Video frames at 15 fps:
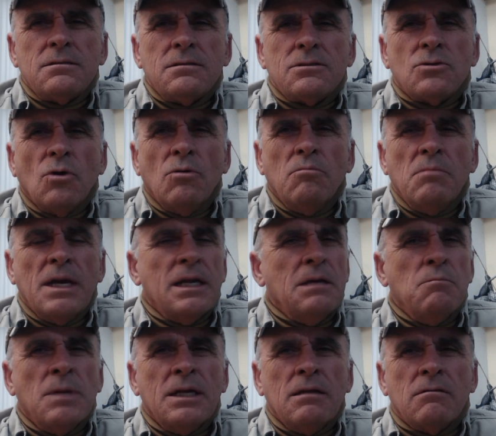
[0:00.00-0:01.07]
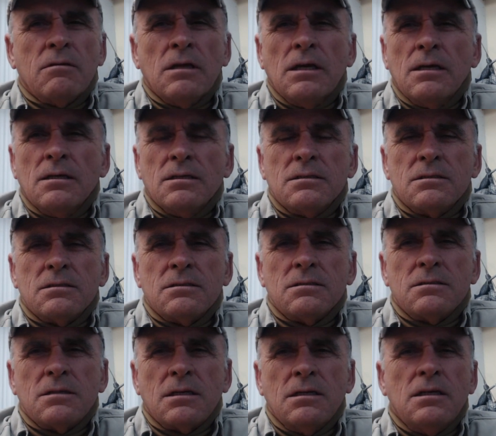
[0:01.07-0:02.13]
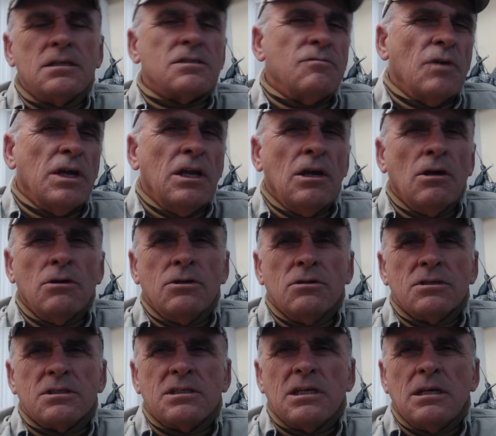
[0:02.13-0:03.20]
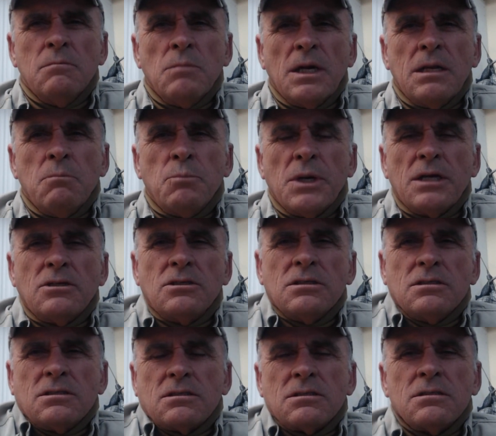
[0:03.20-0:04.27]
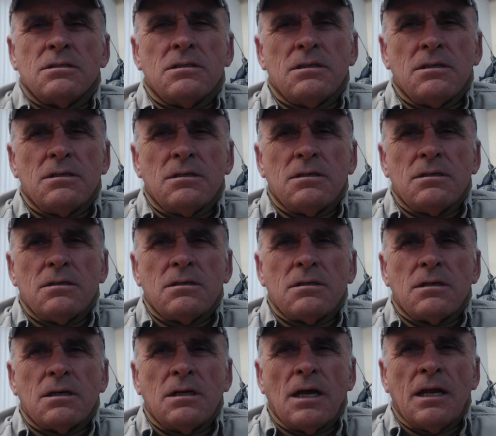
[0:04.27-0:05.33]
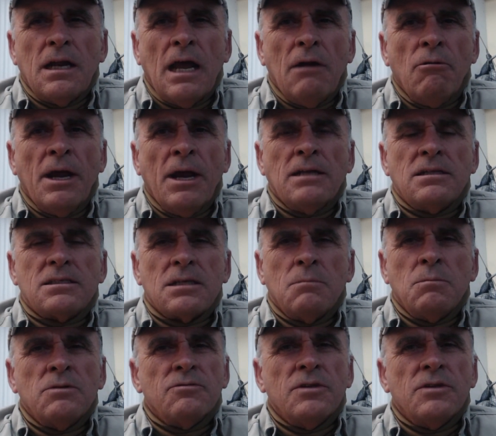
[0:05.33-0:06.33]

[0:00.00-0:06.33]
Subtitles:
So many things. In this video, you'll see many pictures, and I narrate some of